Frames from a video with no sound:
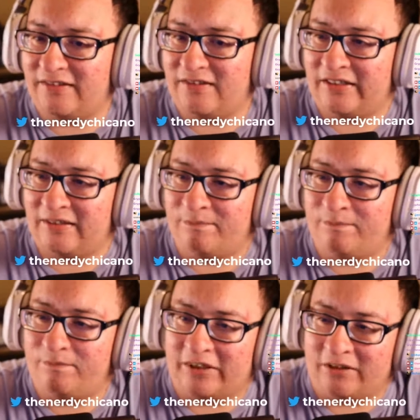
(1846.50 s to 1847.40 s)

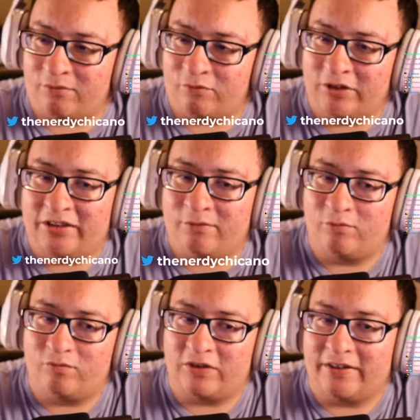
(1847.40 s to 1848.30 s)
a really
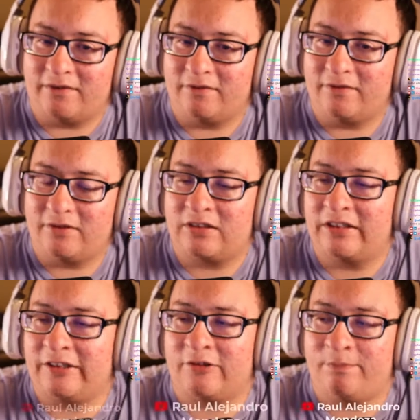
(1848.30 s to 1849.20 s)
like
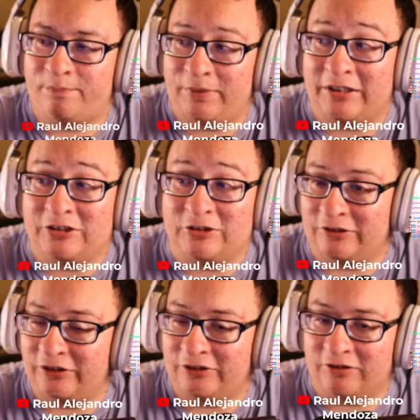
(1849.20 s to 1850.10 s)
clear
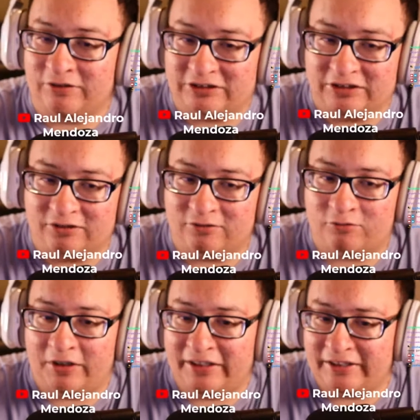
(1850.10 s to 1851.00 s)
picture. It's still
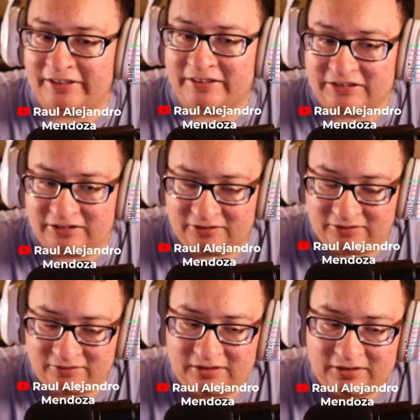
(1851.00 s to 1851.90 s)
grainy. It's
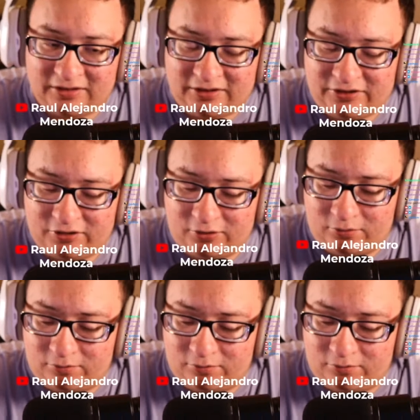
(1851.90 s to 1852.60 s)
still, the